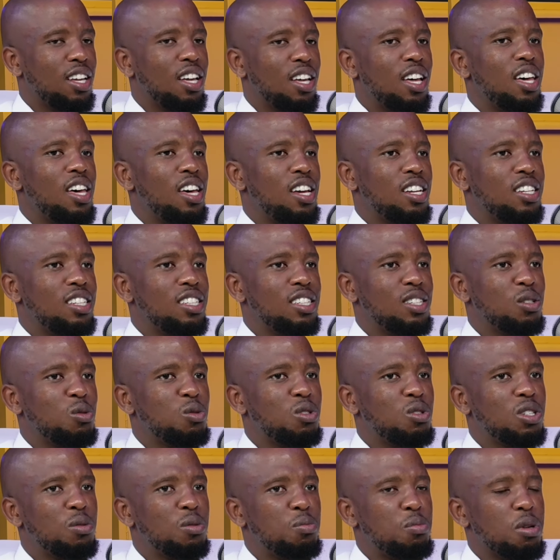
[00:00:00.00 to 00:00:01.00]
and
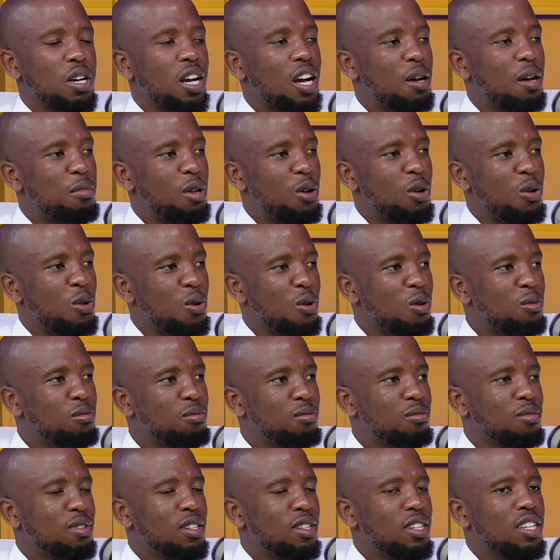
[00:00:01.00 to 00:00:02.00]
which is becoming a norm.
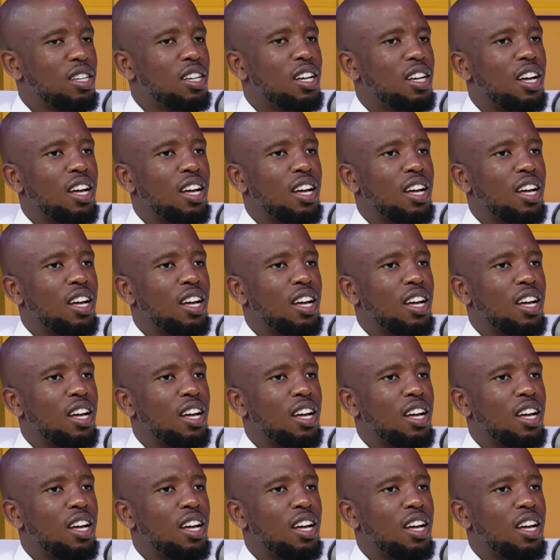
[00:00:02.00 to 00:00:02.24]
Mm -hmm.